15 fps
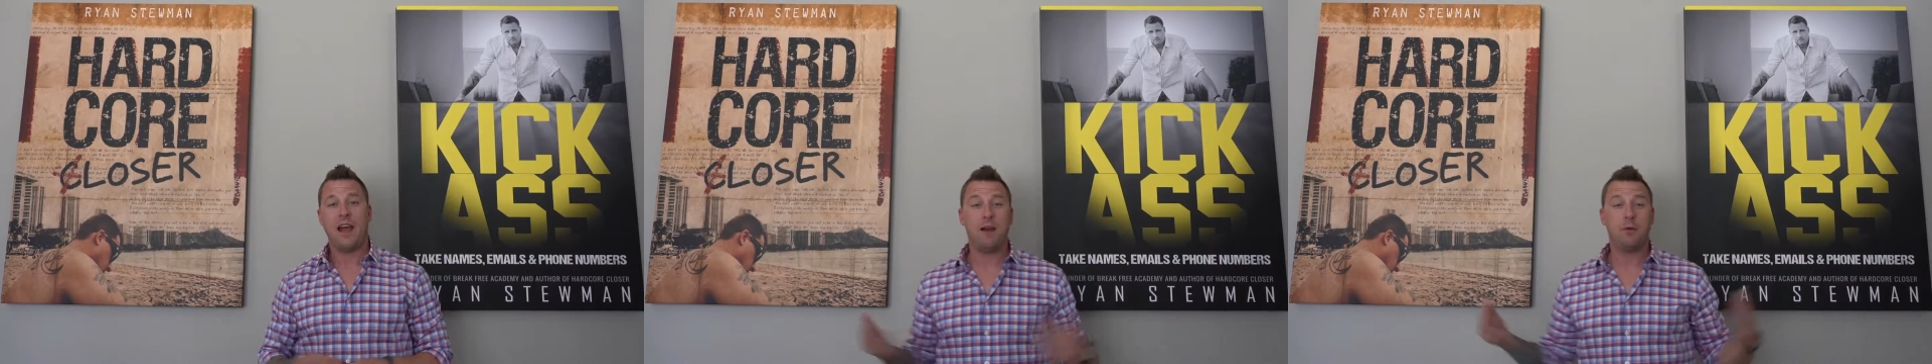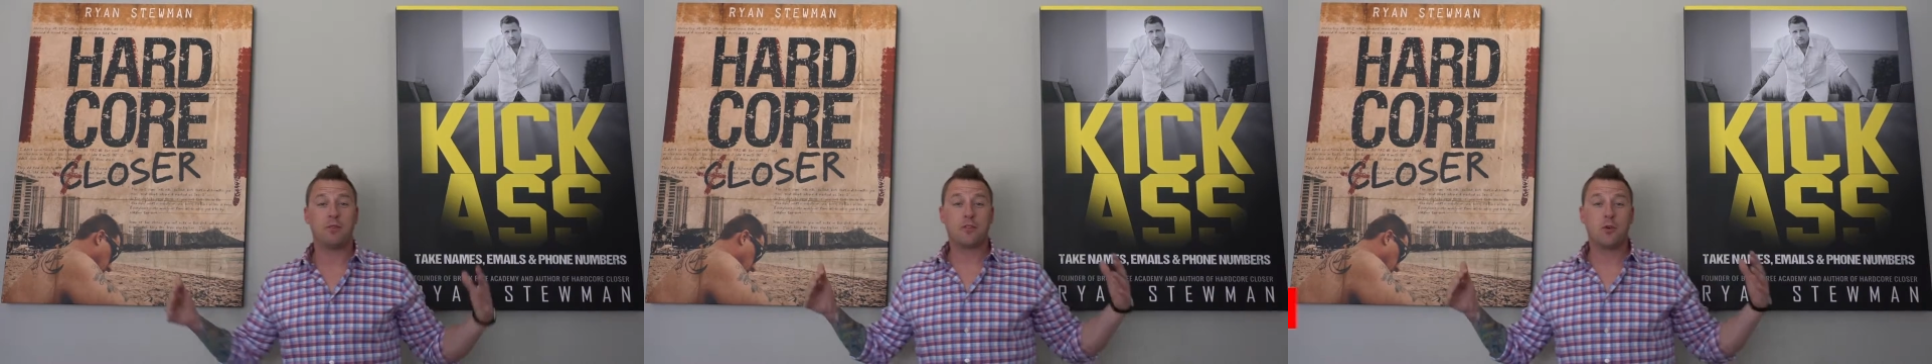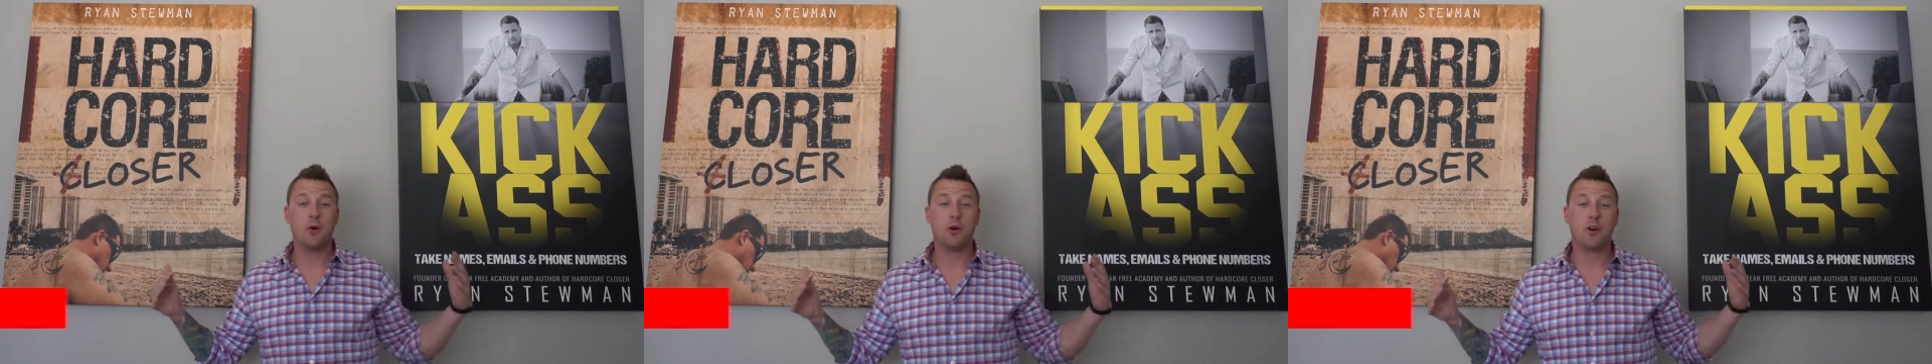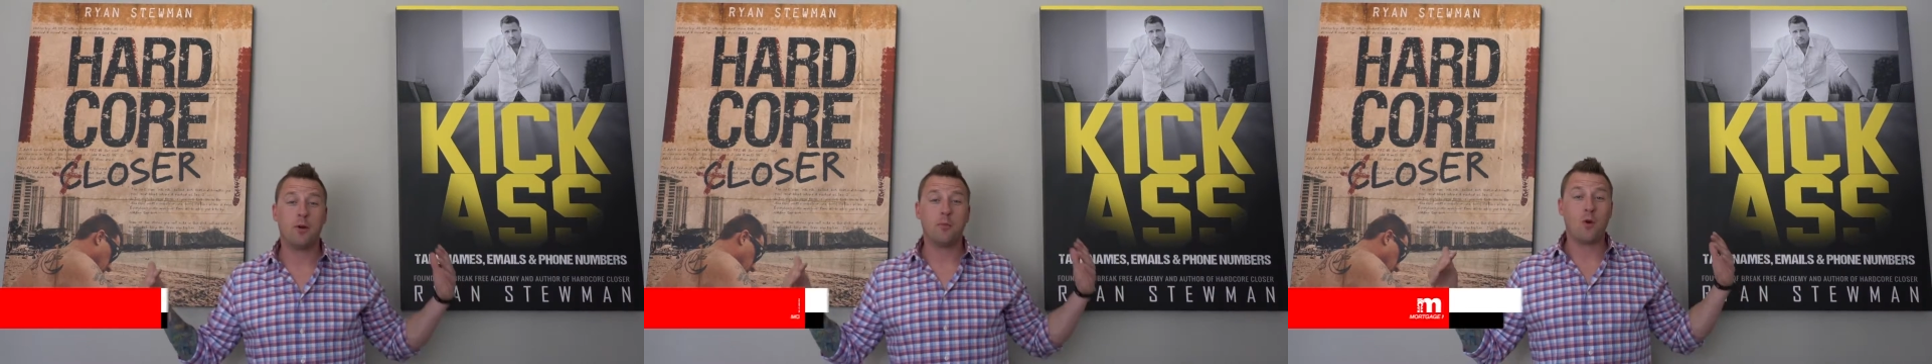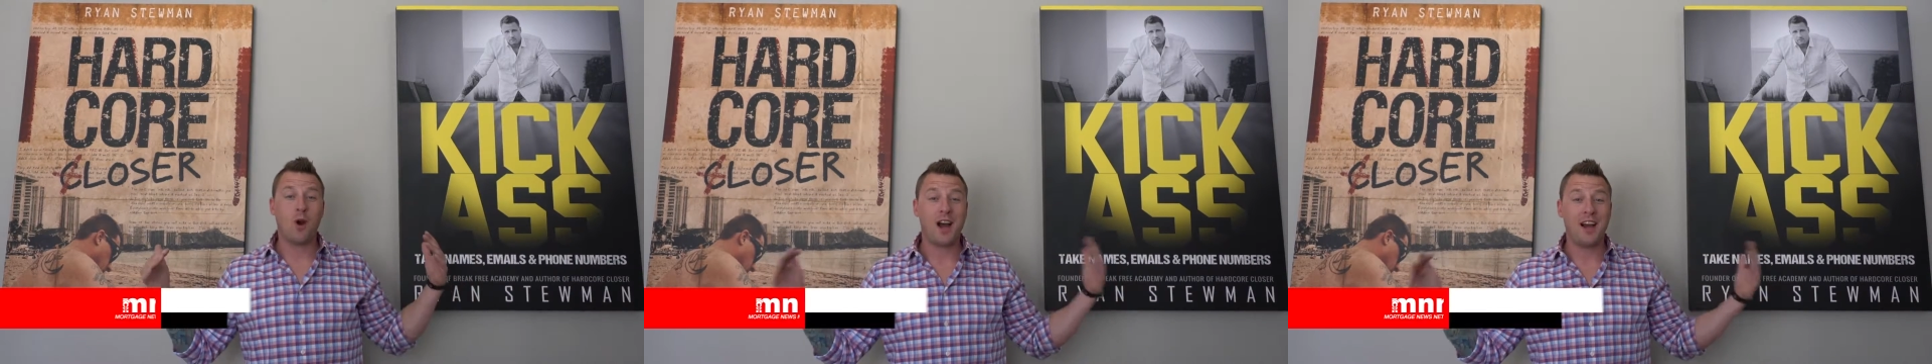Hey, what's going
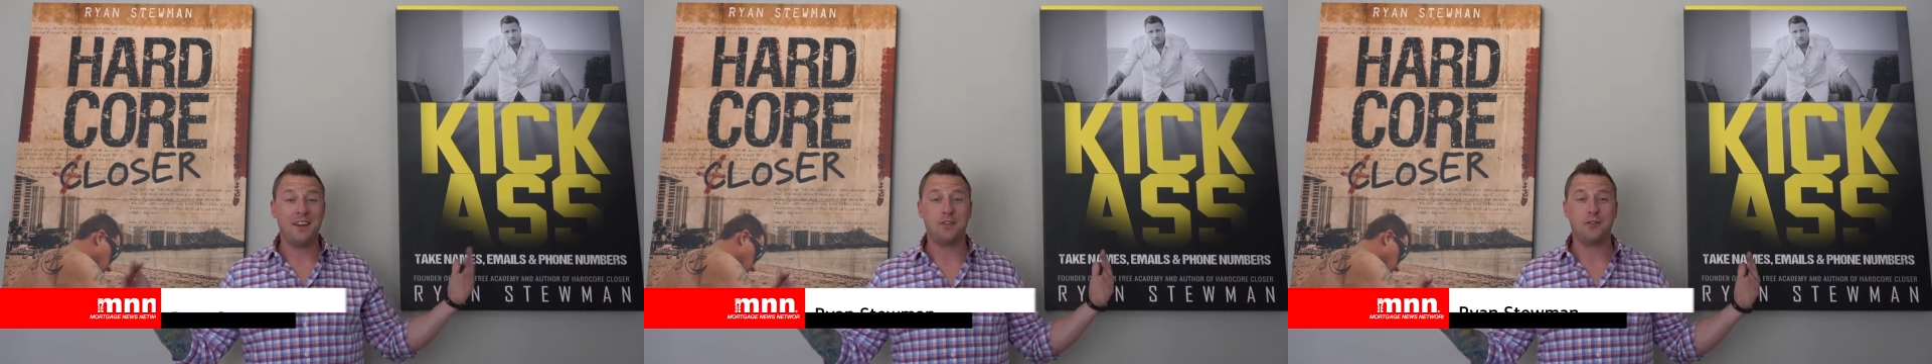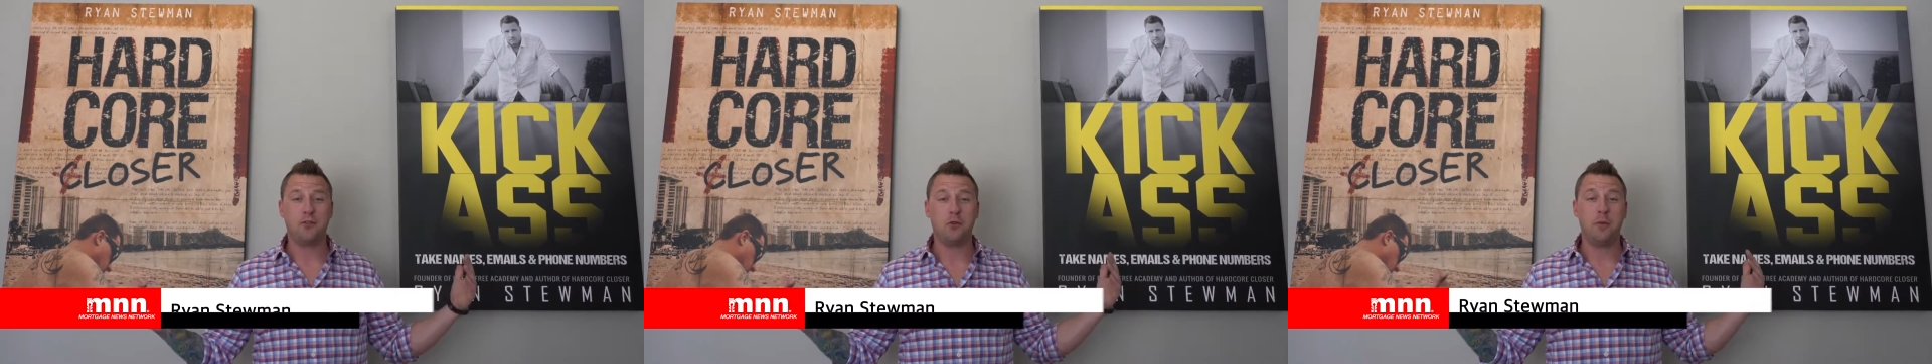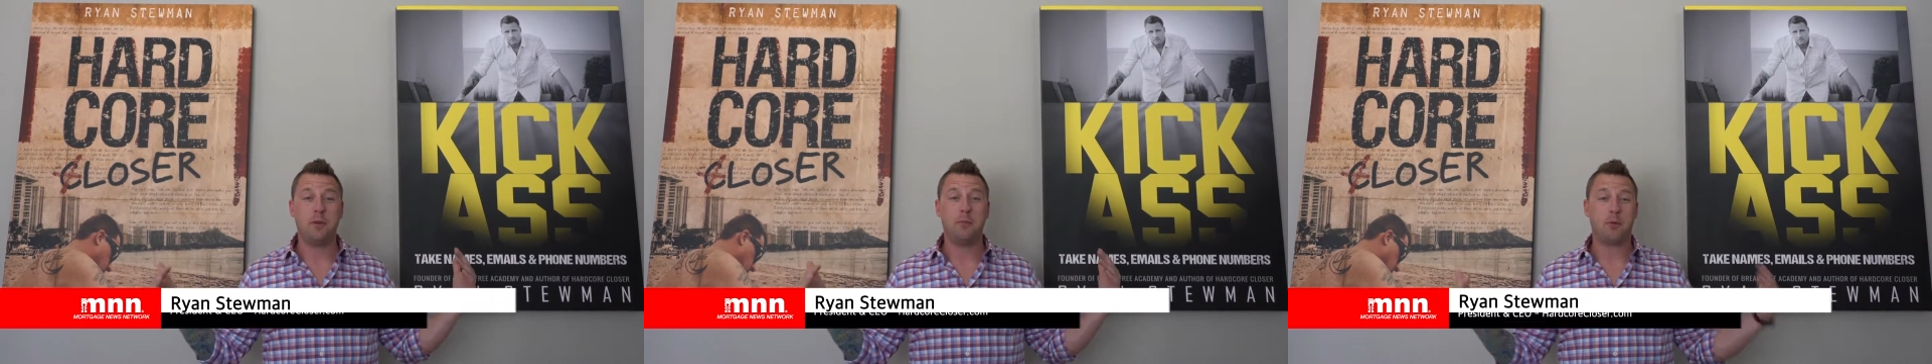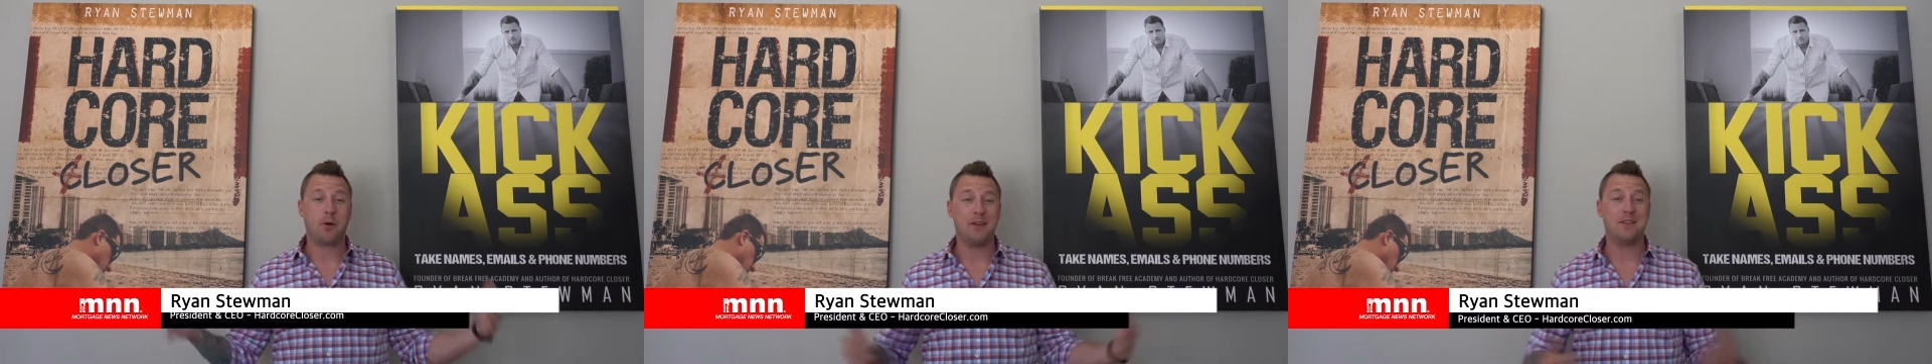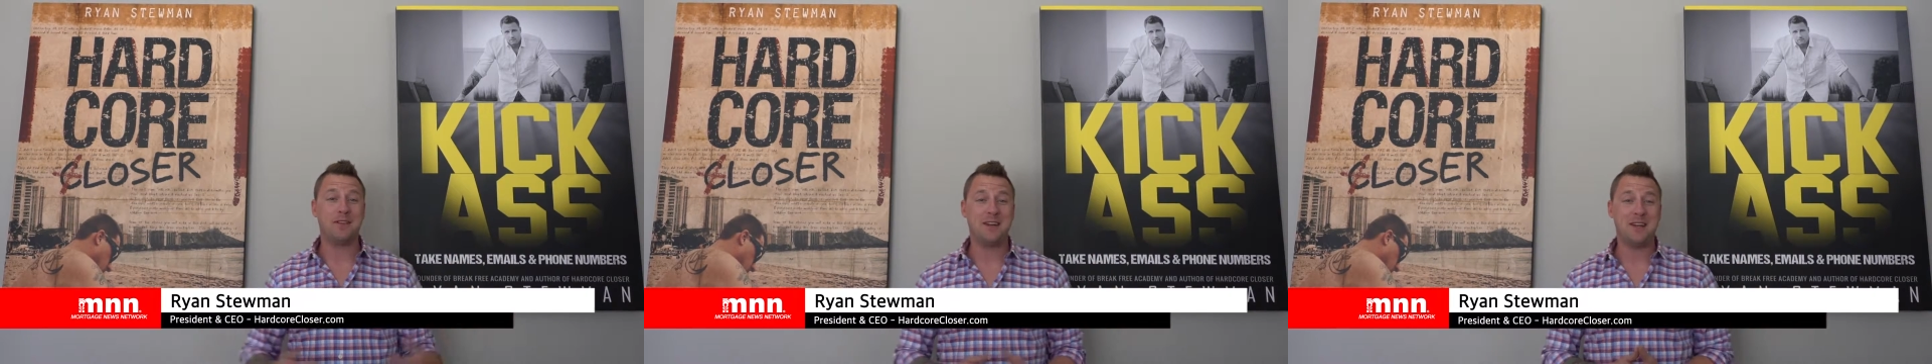on? I'm Ryan Stewman,
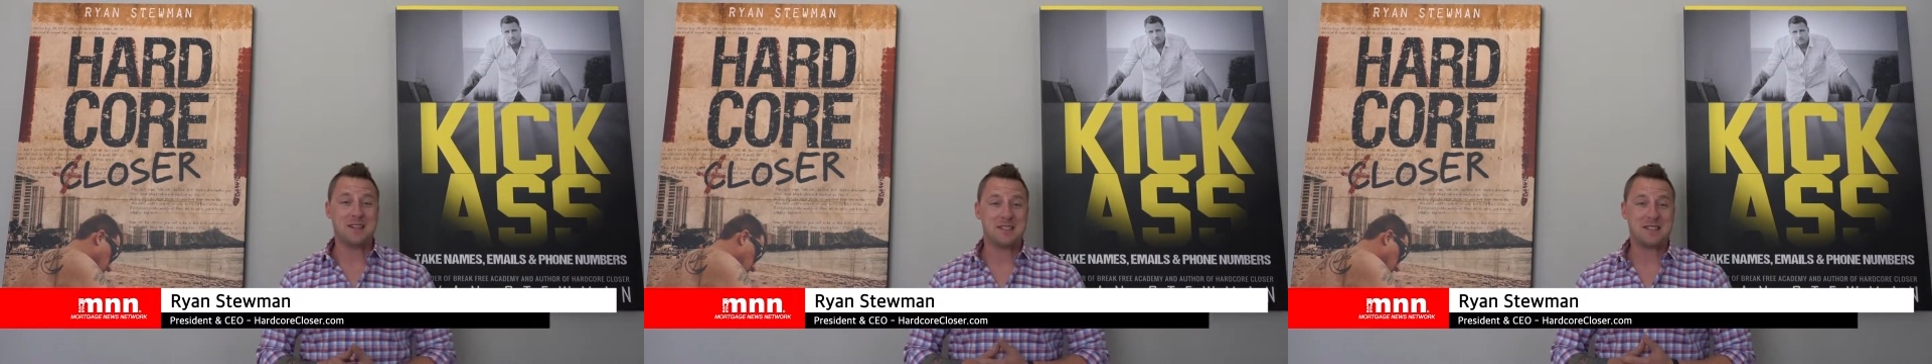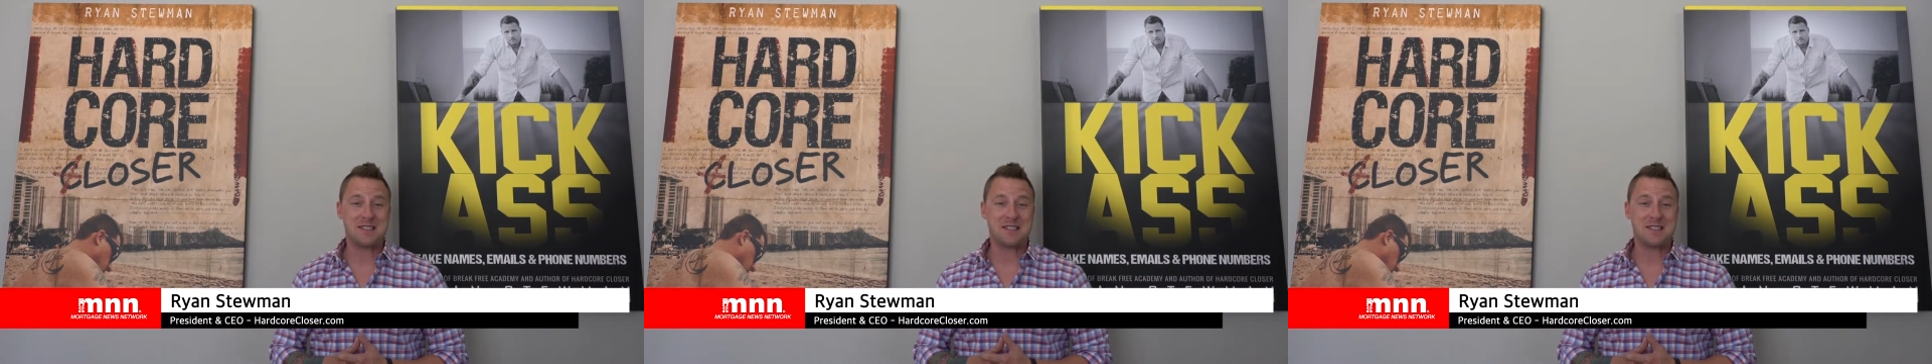President and